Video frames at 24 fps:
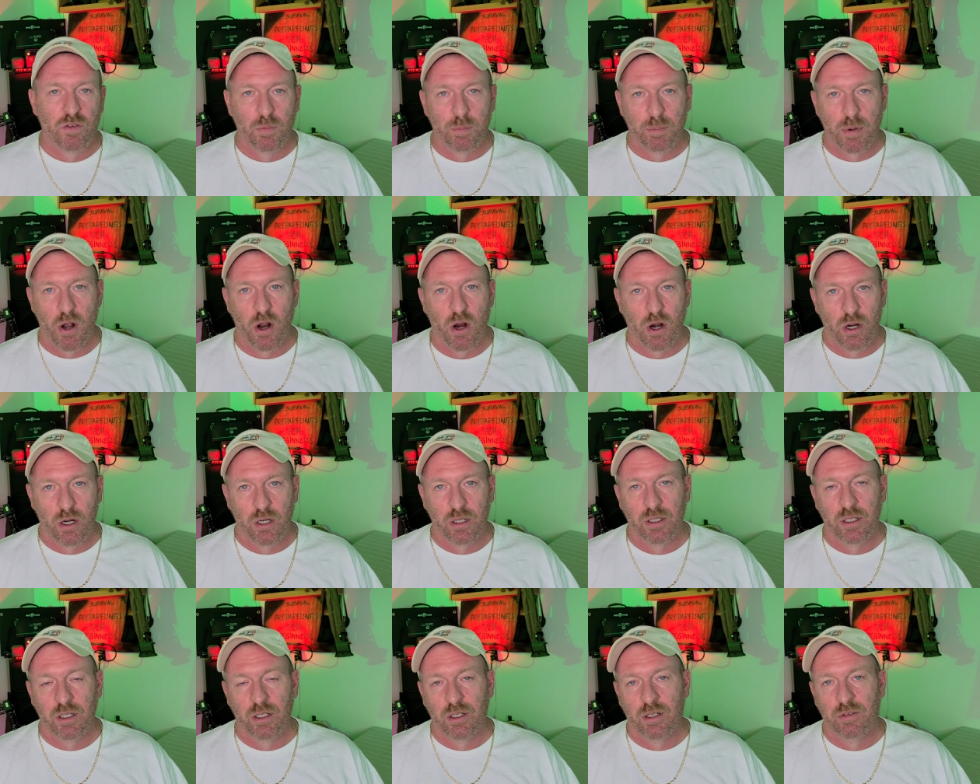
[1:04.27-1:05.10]
of a
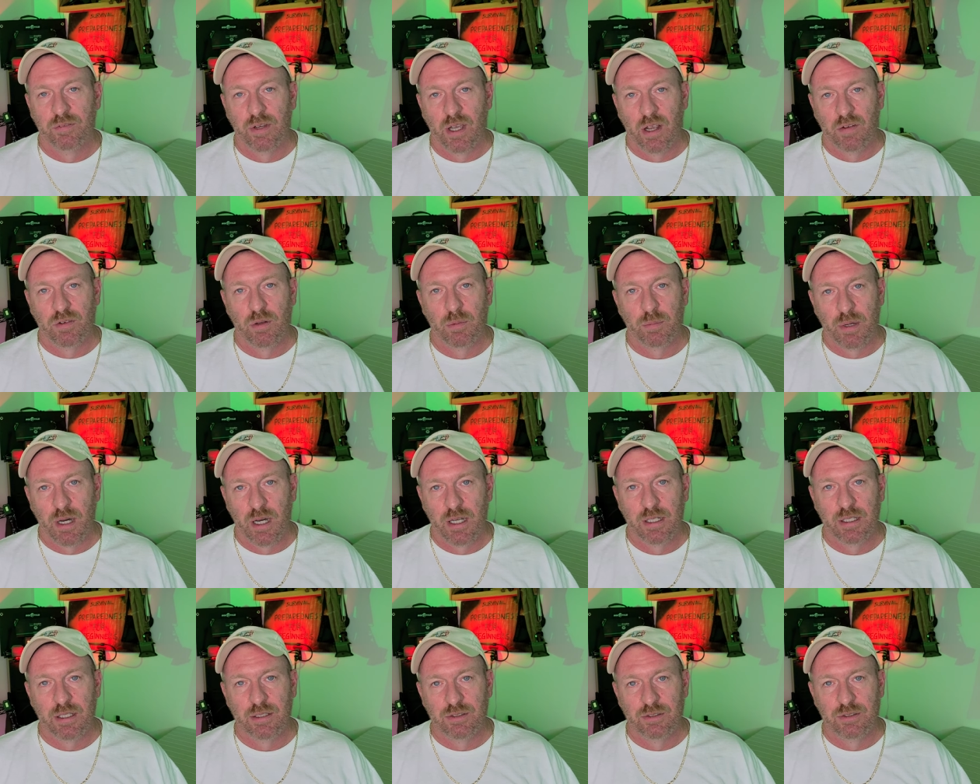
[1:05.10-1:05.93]
part of
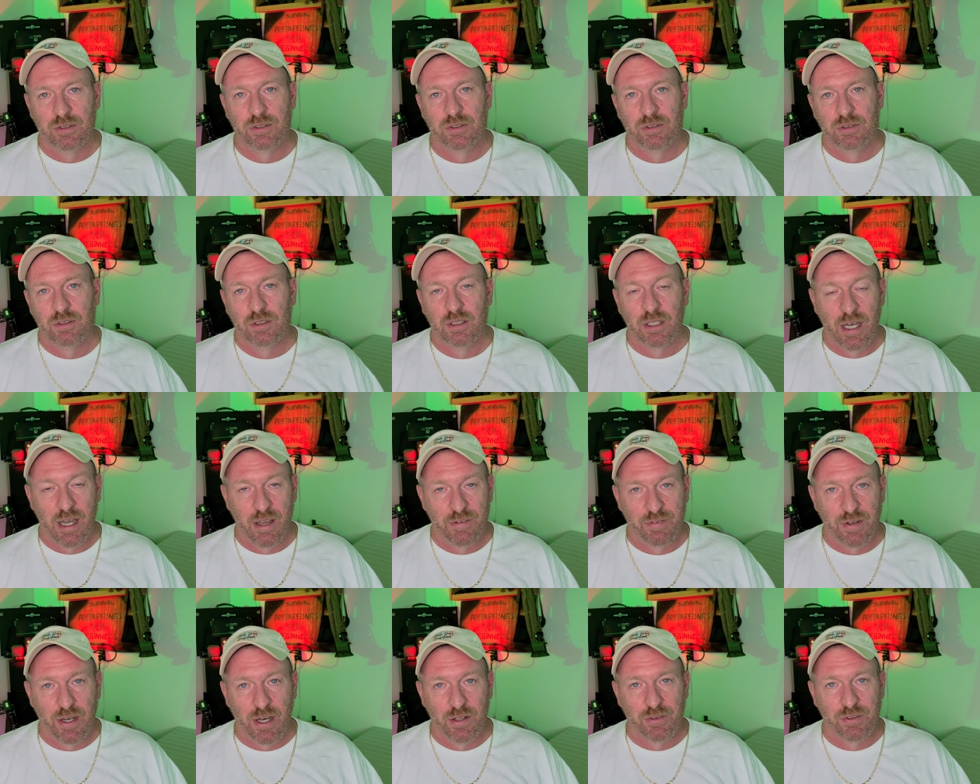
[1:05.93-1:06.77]
everybody's
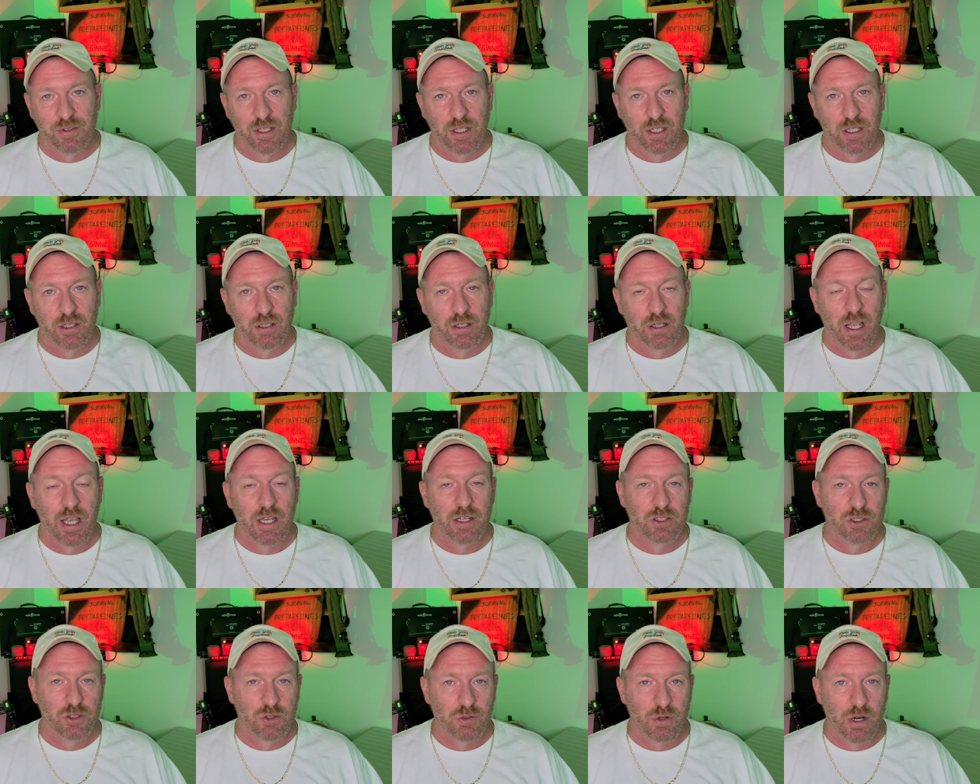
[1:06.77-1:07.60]
life out there and
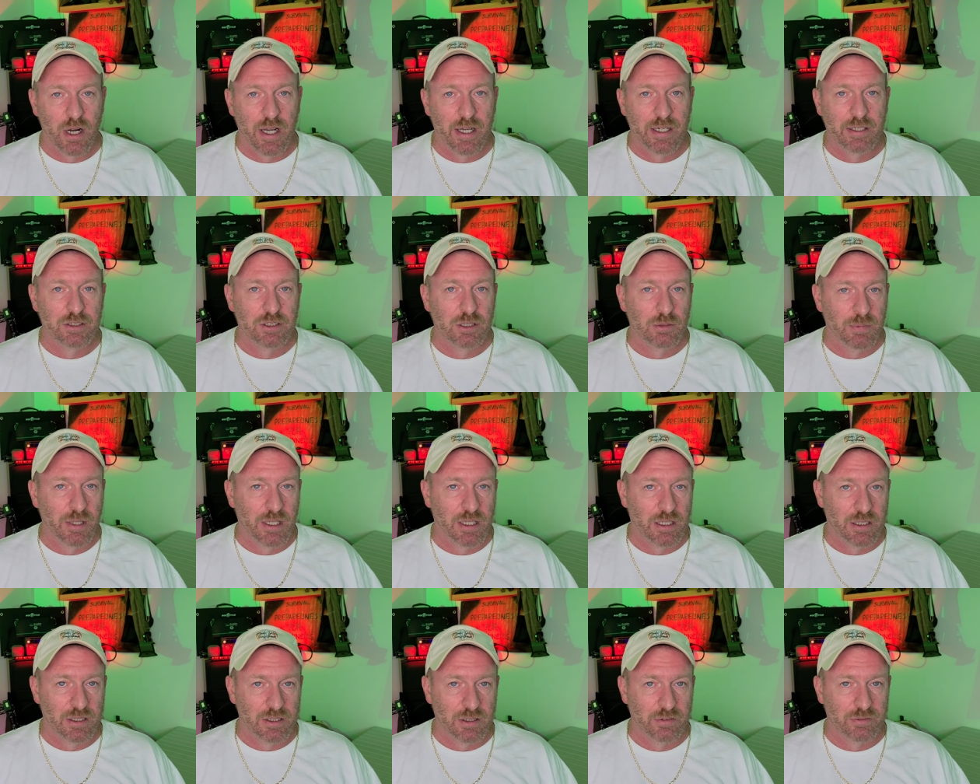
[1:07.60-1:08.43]
trying to make
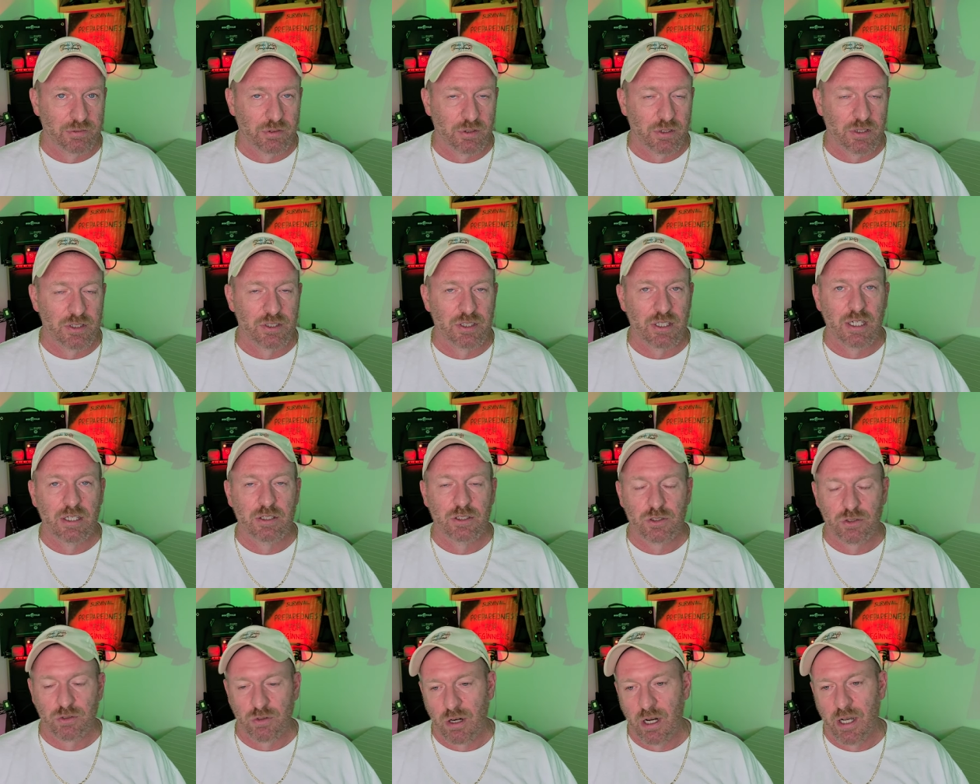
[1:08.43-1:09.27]
a difference and
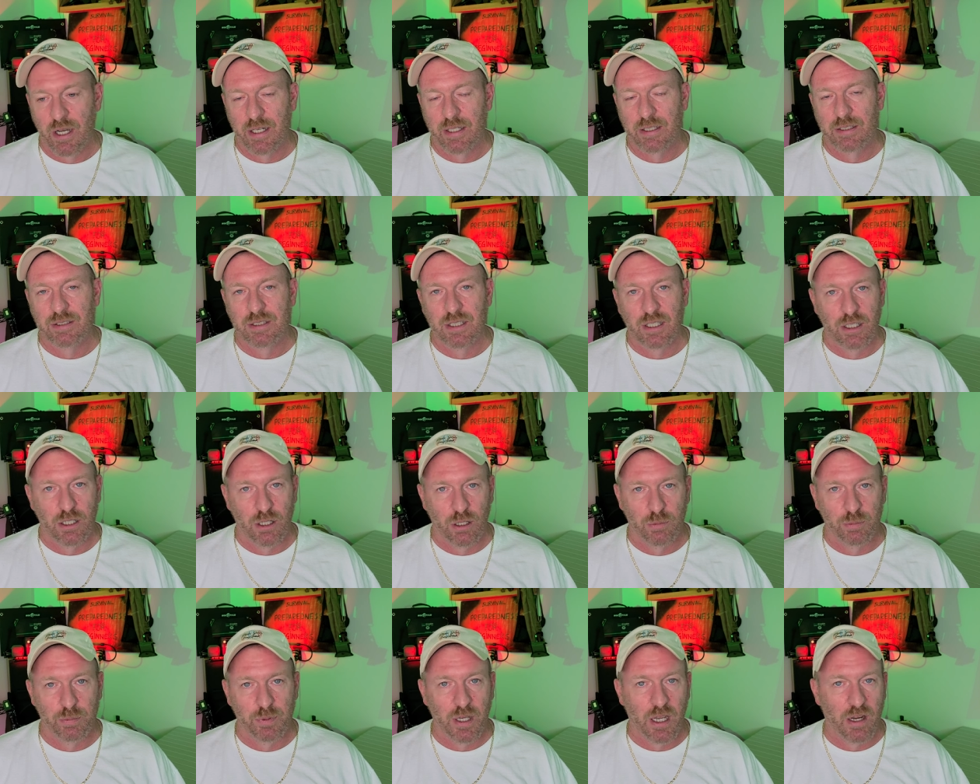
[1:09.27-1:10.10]
trying to
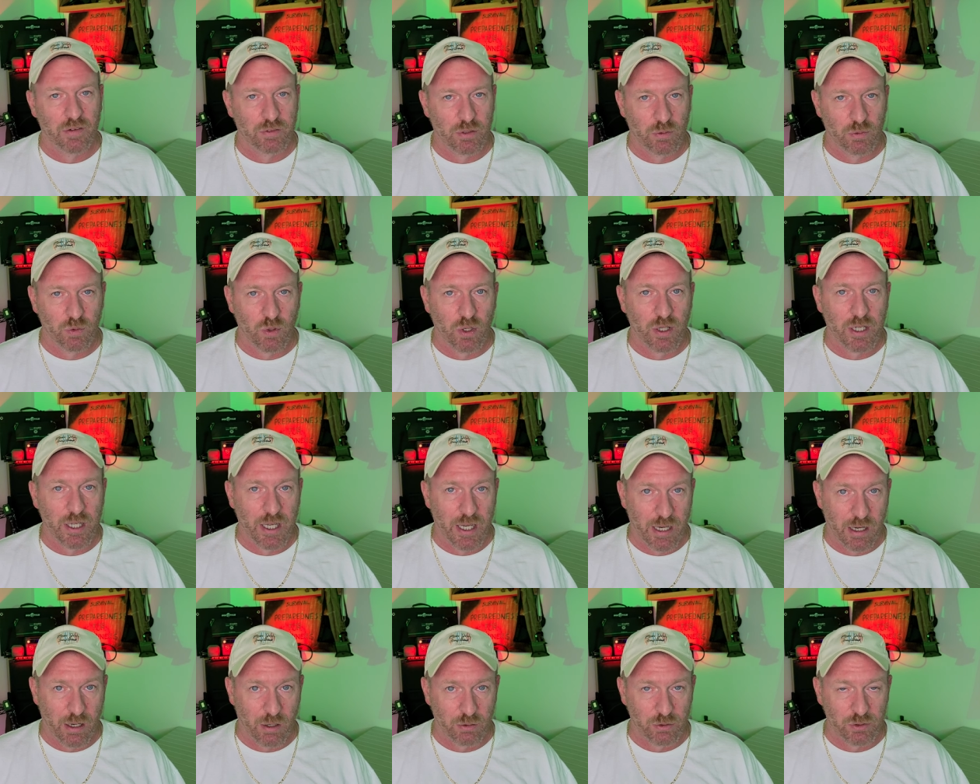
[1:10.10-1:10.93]
help everyone
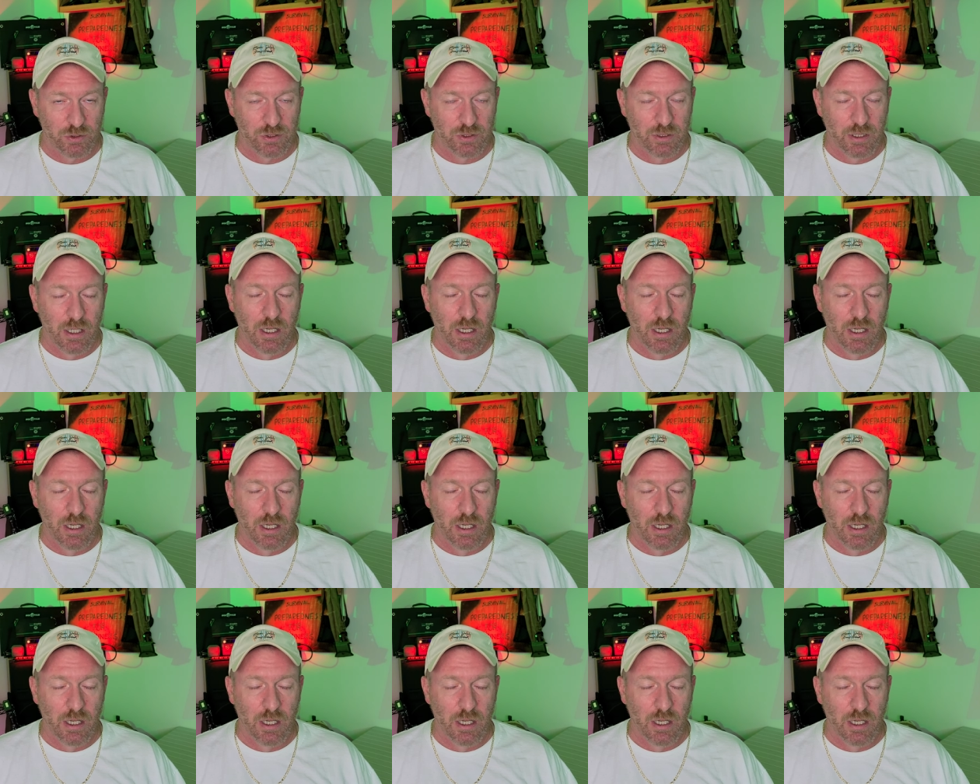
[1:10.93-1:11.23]
out.